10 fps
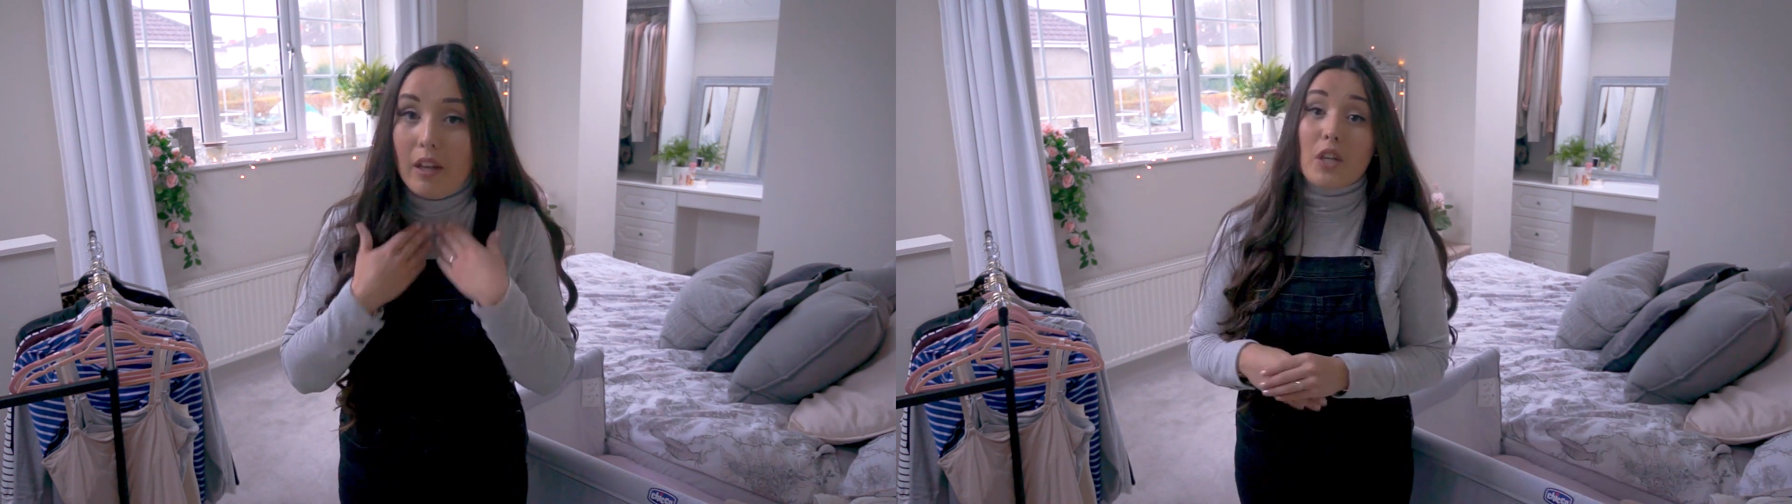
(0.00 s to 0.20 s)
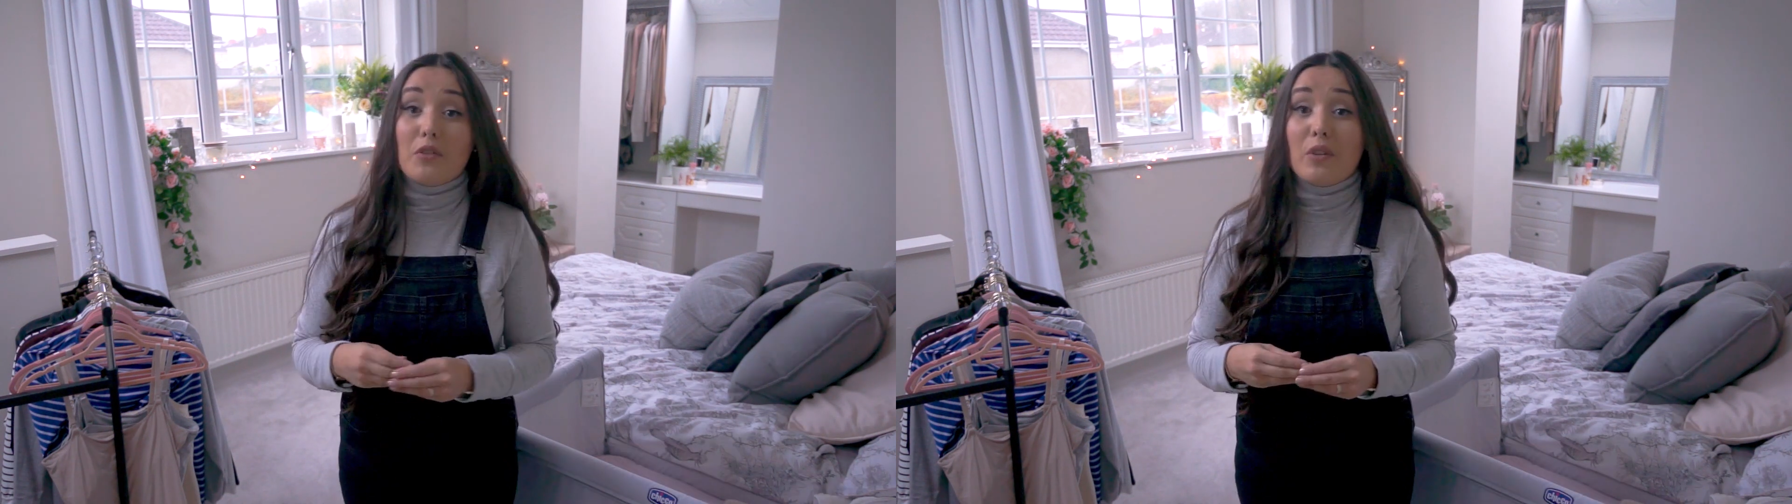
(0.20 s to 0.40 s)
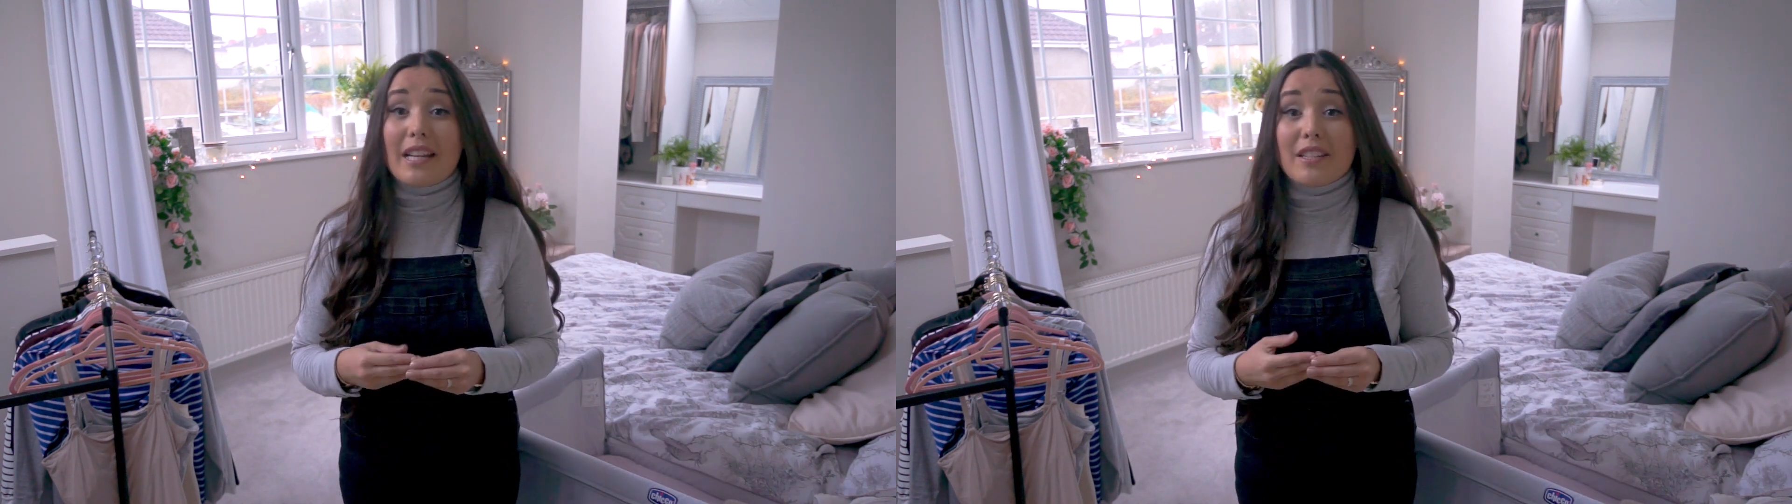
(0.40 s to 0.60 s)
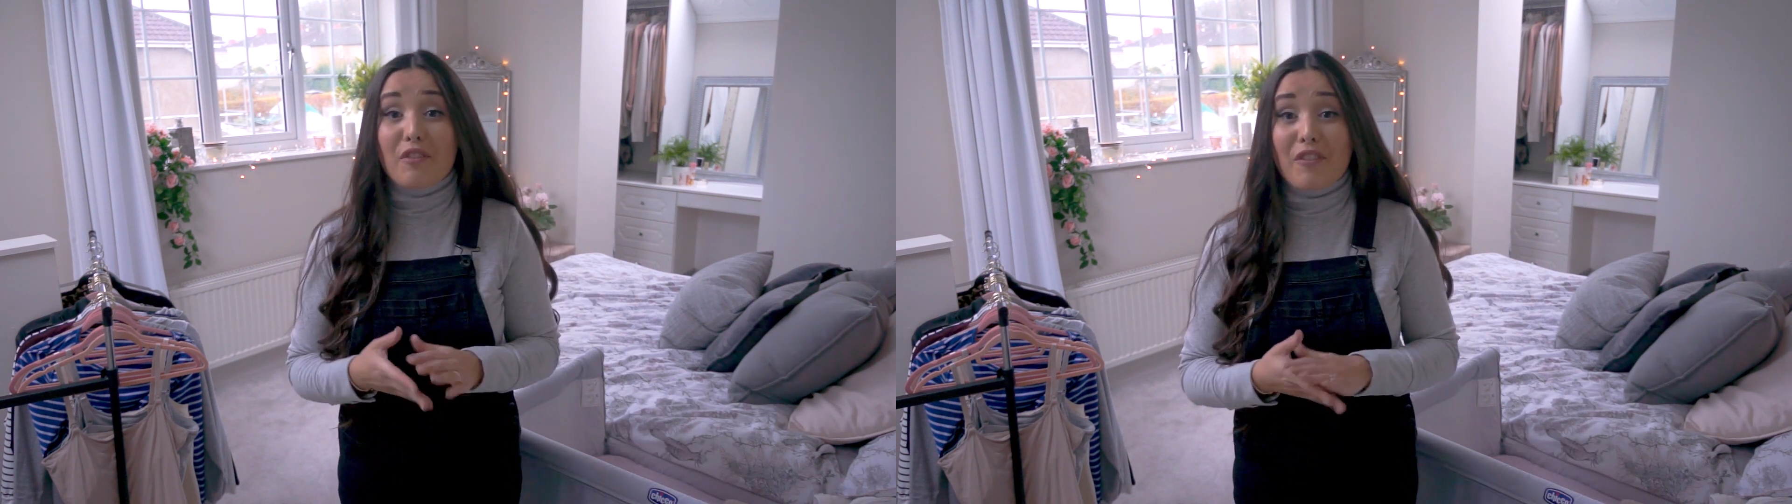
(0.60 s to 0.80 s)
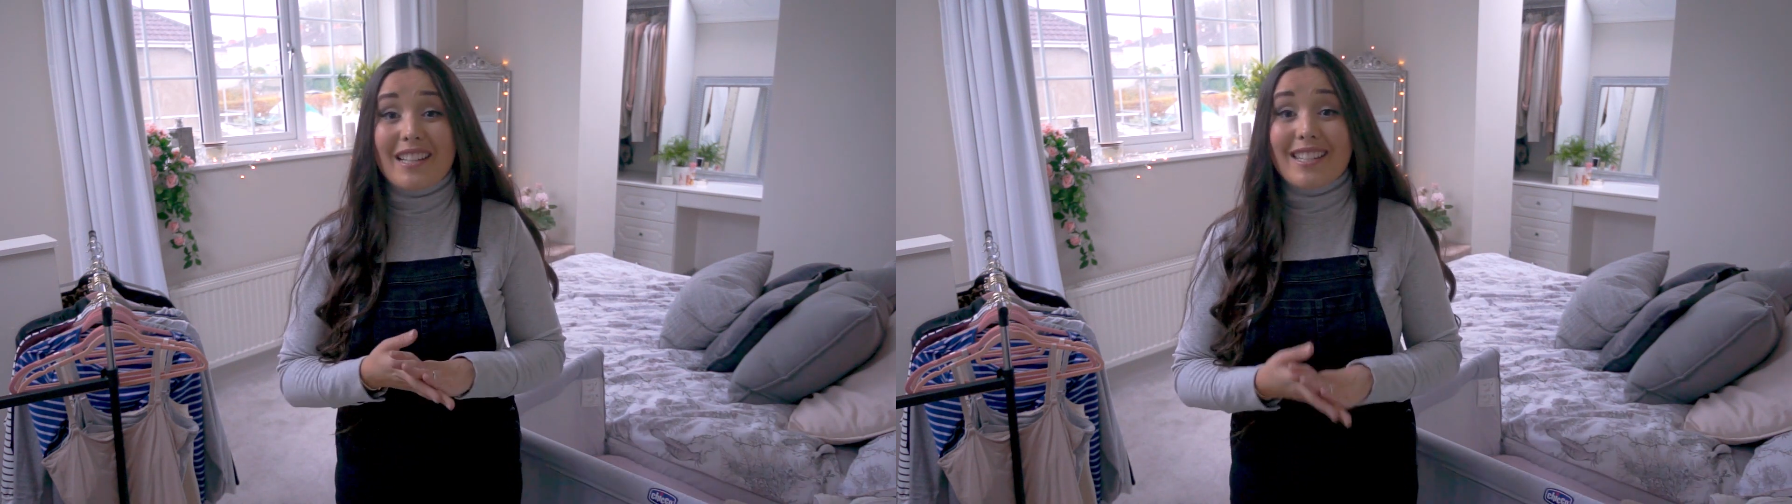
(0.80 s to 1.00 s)
Turtlenecks are a
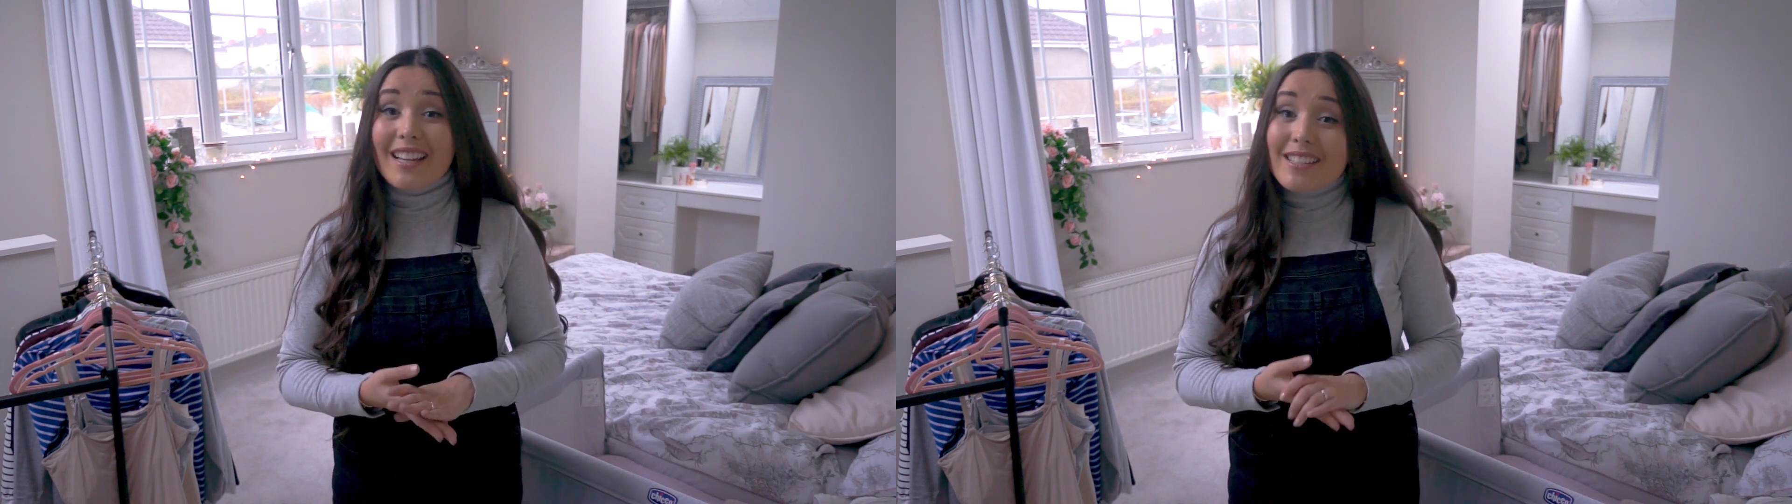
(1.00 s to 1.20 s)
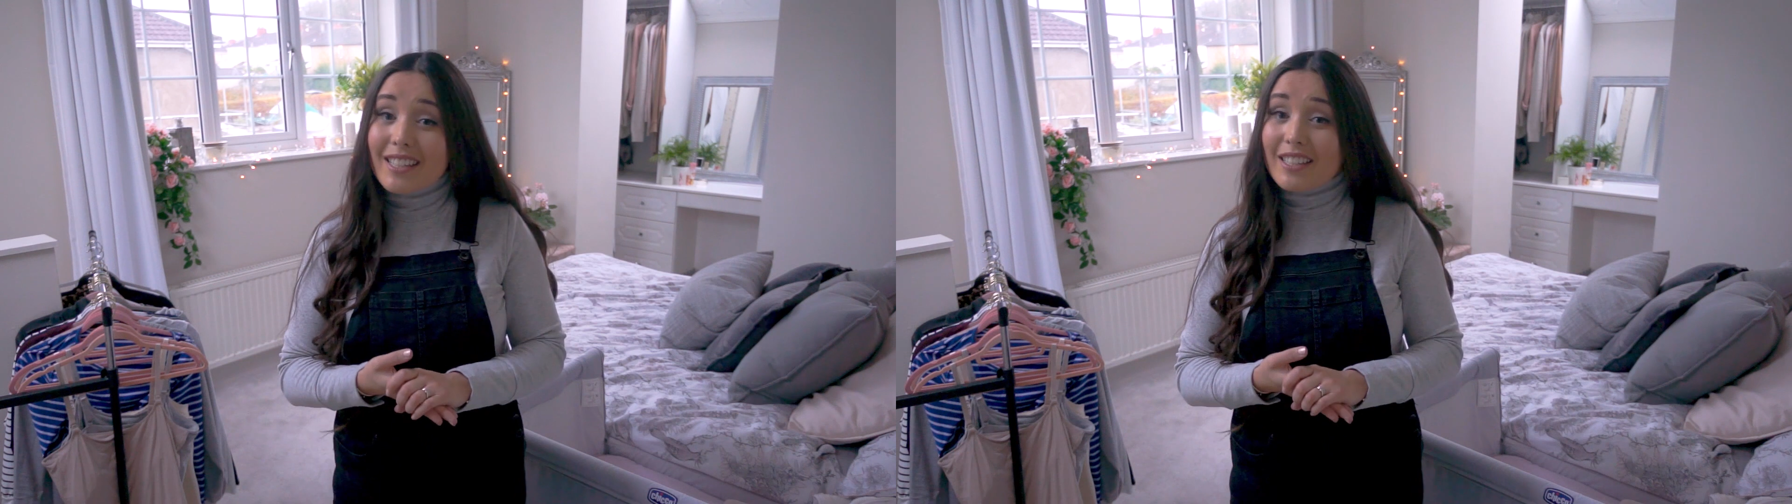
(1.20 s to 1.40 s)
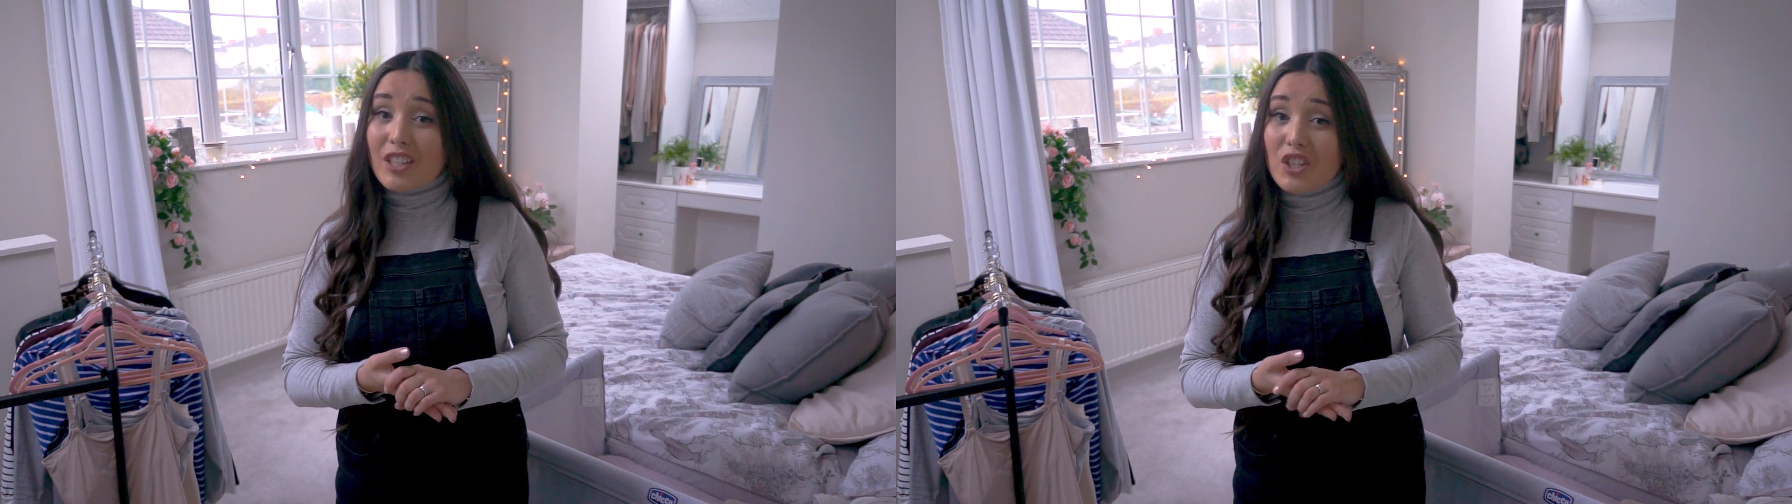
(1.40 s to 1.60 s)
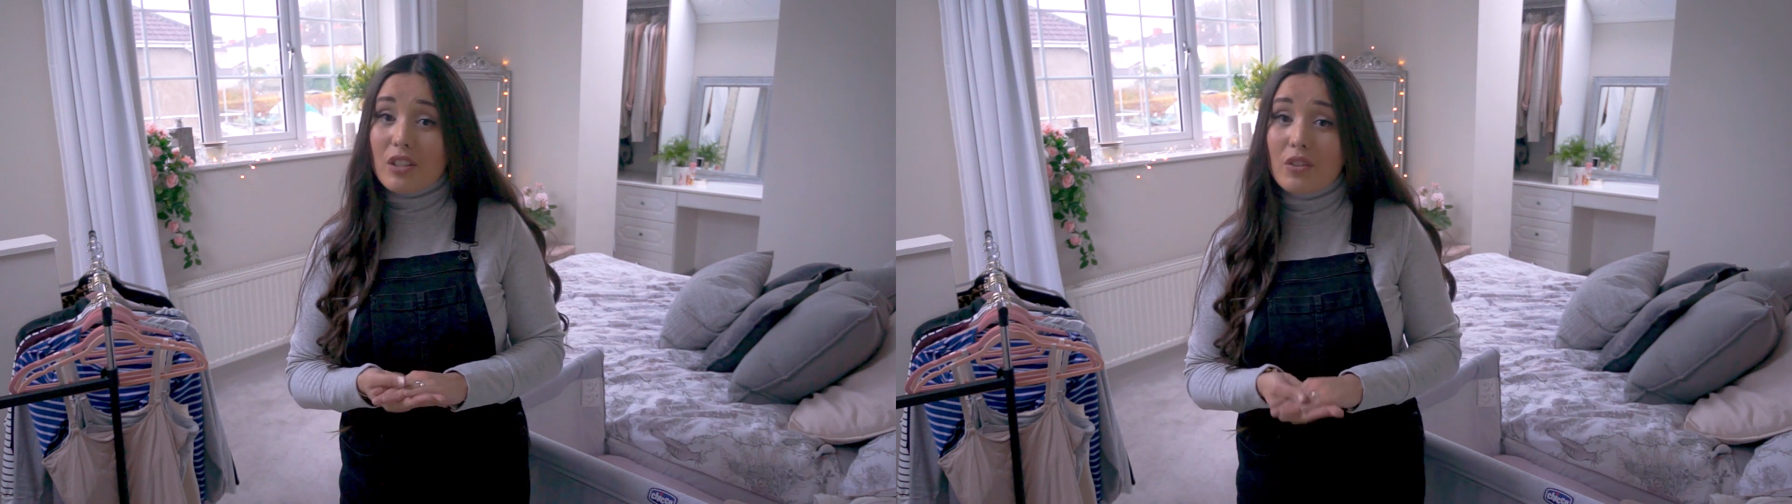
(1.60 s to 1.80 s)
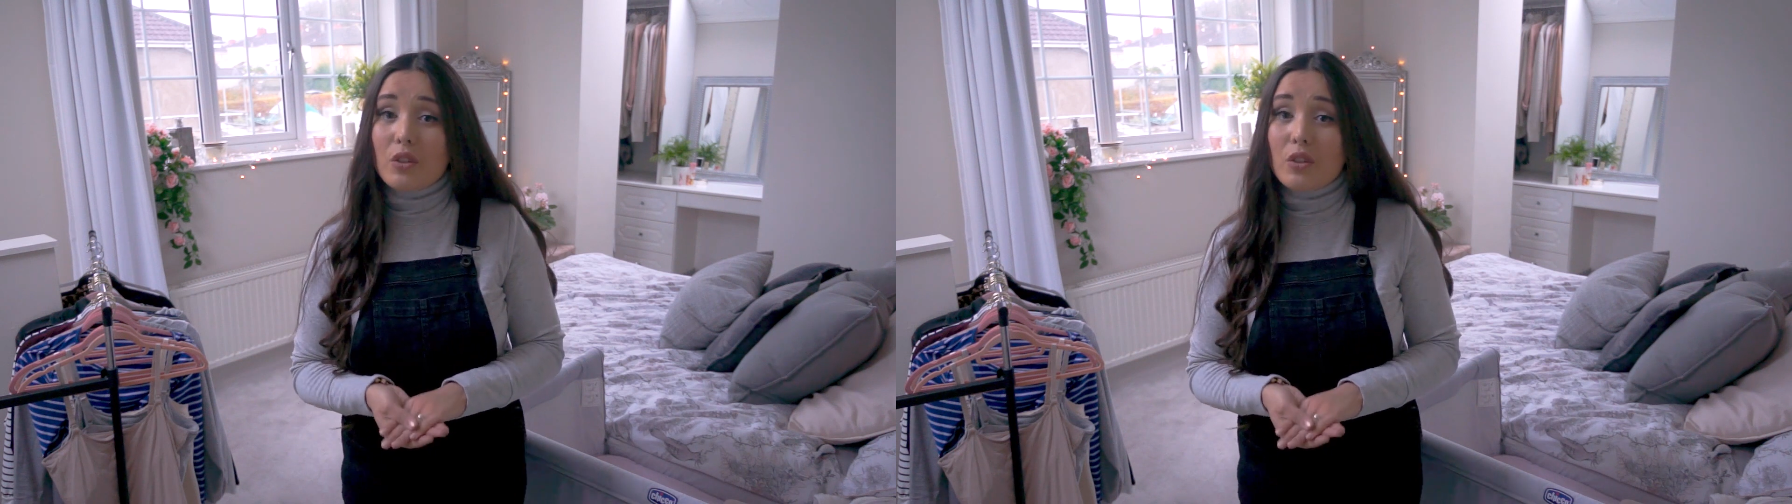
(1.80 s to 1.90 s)
fantastic addition